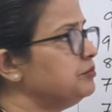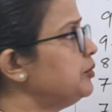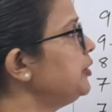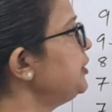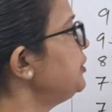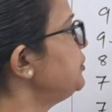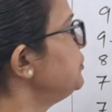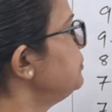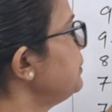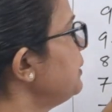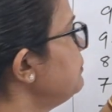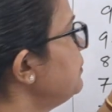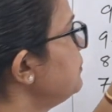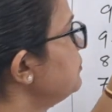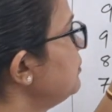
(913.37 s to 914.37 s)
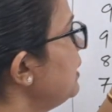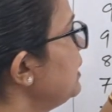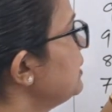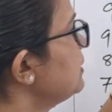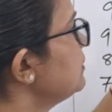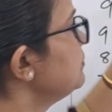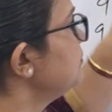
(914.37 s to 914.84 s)
0.25 of
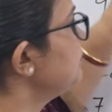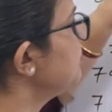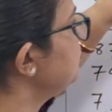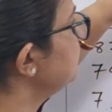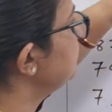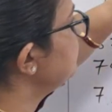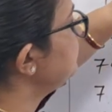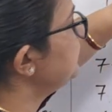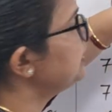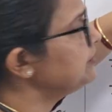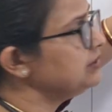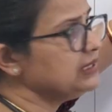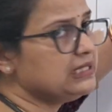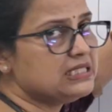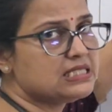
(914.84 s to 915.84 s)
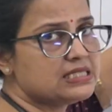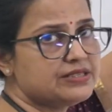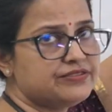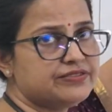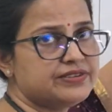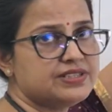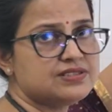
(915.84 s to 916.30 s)
what? Between this
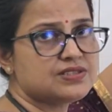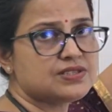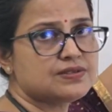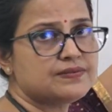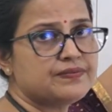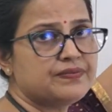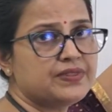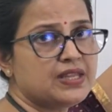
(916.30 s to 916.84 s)
difference.